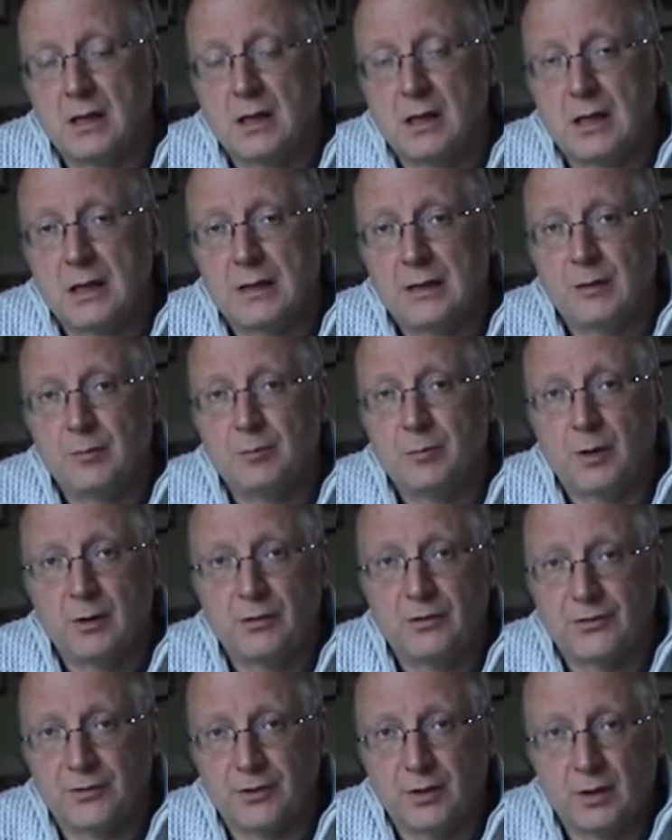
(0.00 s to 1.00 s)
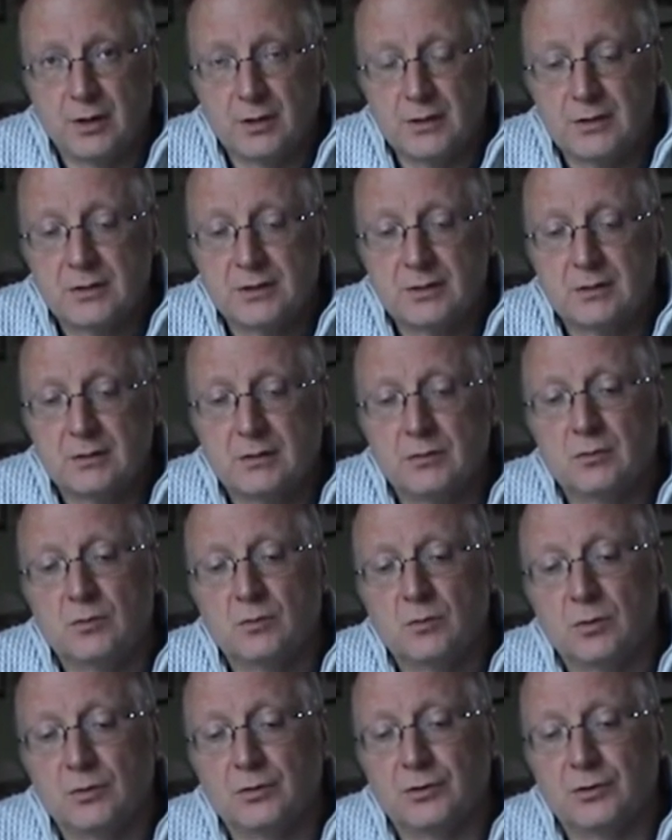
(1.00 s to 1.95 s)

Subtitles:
and then both sides will